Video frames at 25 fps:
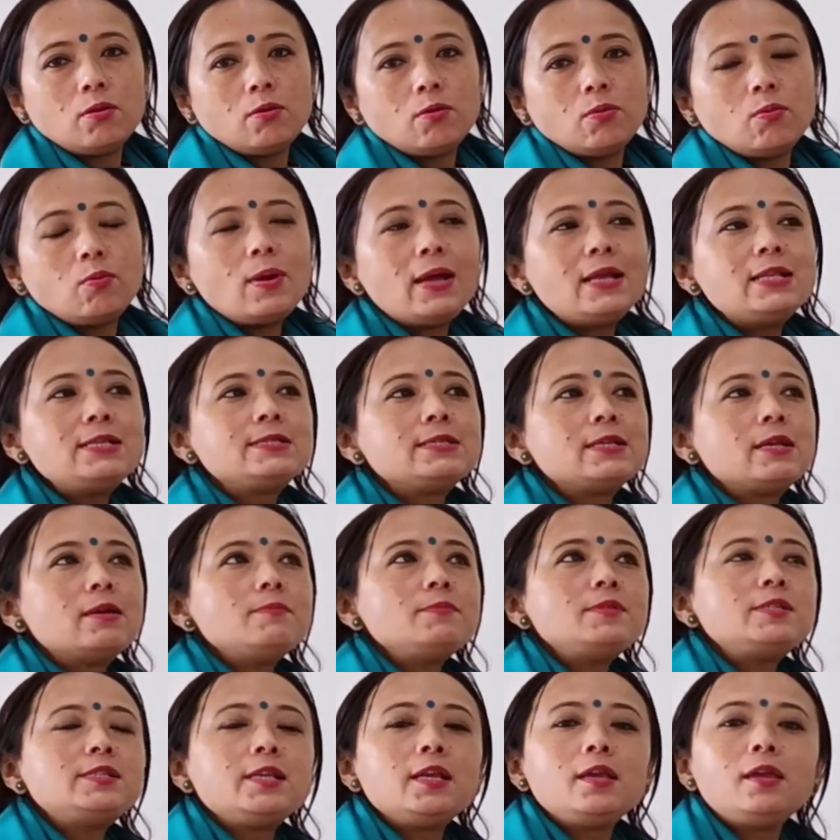while some
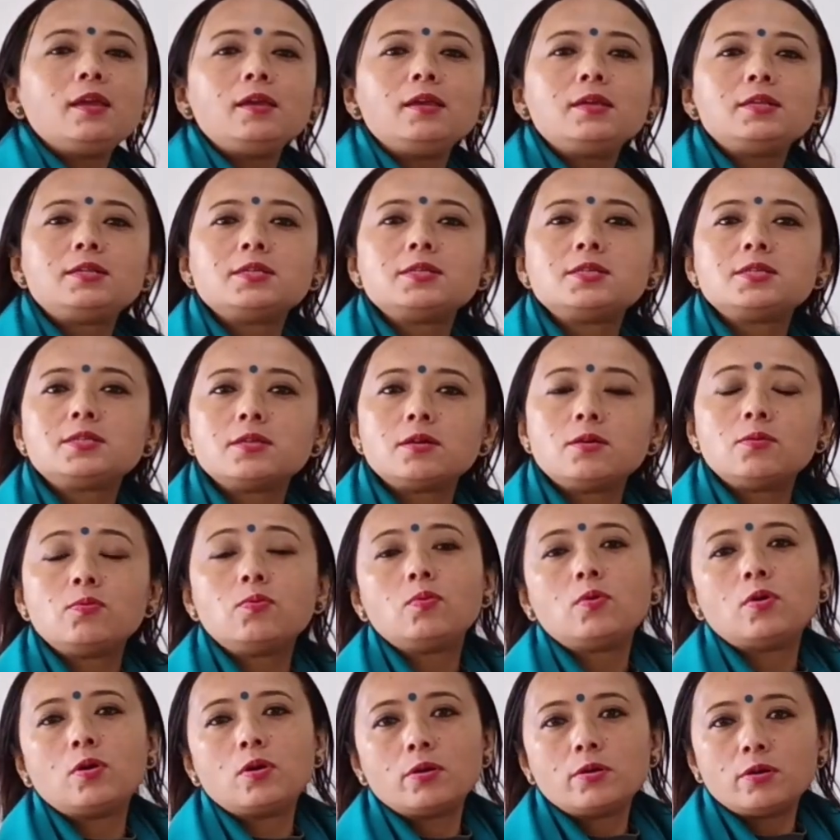say it is a
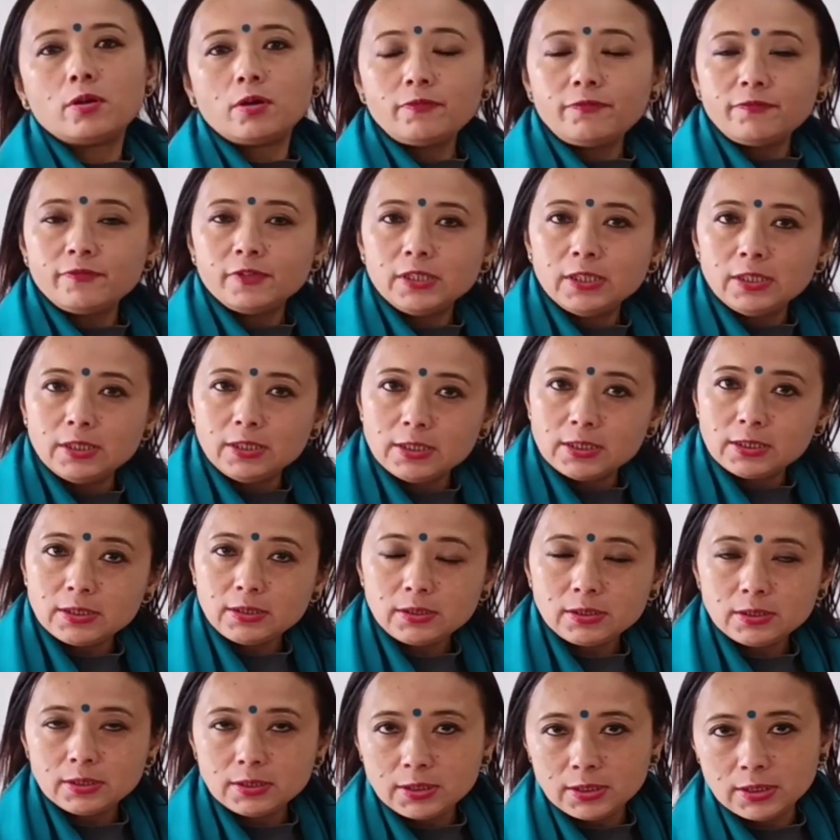war of
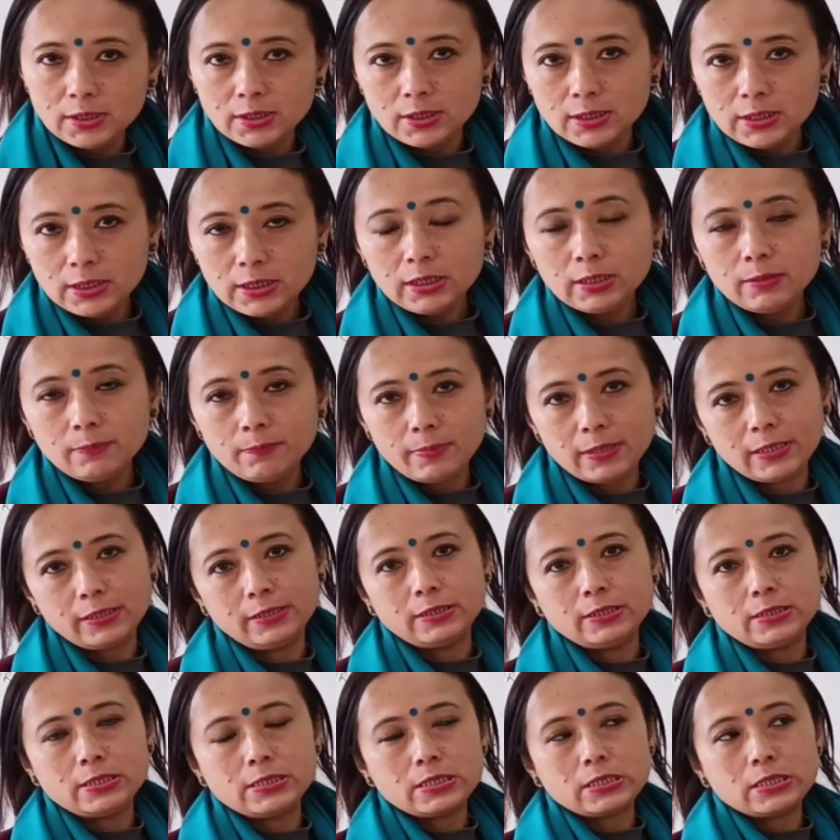Indian
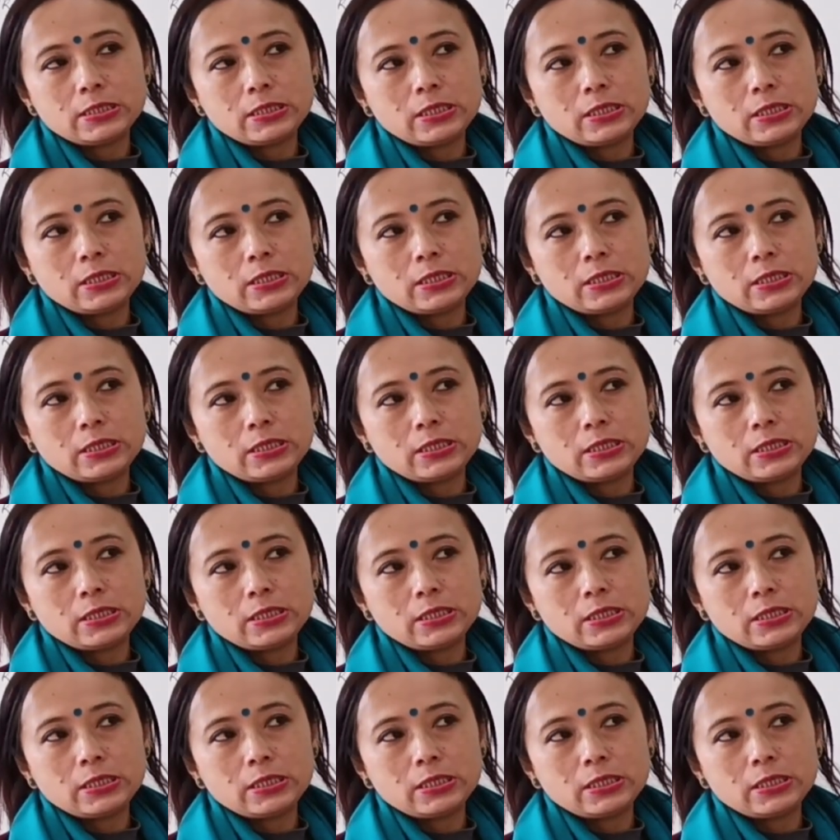independence.